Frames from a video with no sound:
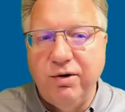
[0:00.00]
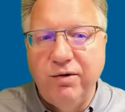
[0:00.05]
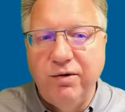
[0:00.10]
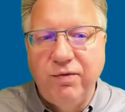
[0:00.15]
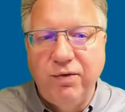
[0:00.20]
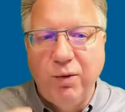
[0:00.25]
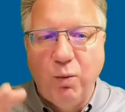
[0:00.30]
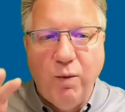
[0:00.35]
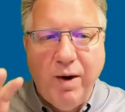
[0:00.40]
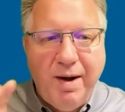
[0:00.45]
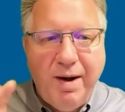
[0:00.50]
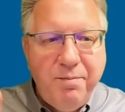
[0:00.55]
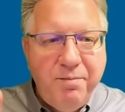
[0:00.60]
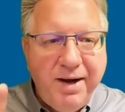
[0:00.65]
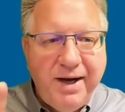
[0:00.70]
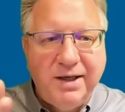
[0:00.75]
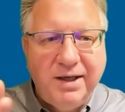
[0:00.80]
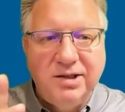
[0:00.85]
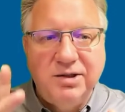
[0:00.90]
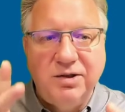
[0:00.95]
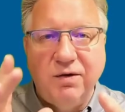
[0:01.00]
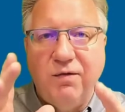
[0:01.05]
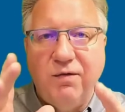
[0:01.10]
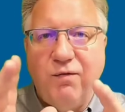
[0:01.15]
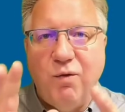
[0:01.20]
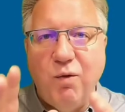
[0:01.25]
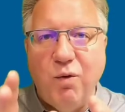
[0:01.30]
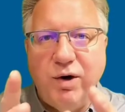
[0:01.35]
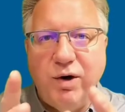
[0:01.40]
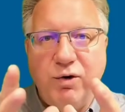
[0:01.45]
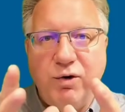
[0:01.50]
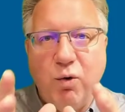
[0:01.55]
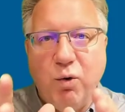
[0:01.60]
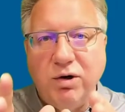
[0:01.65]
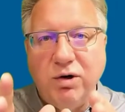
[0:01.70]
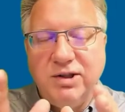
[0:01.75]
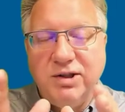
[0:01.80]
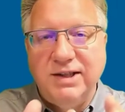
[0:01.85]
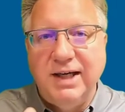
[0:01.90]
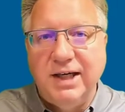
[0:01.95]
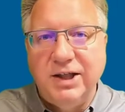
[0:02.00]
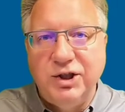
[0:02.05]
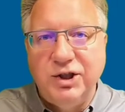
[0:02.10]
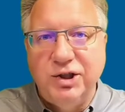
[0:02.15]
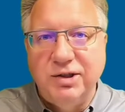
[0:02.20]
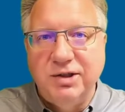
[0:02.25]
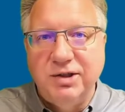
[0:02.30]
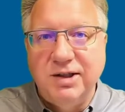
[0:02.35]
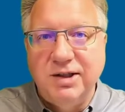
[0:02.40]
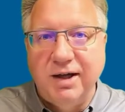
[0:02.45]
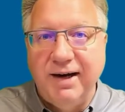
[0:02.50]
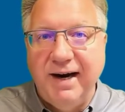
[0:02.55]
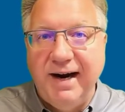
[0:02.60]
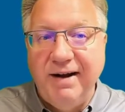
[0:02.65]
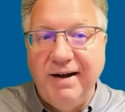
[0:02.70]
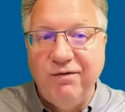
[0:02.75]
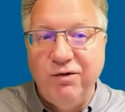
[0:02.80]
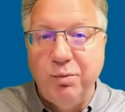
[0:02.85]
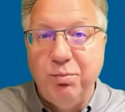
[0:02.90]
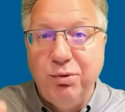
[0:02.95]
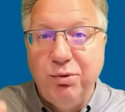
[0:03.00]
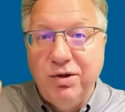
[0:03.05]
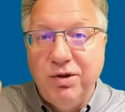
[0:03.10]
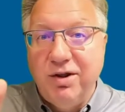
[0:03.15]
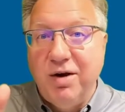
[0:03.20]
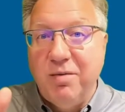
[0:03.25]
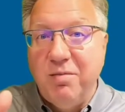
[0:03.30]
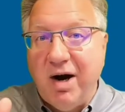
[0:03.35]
The webmaster for your section is going to have to put them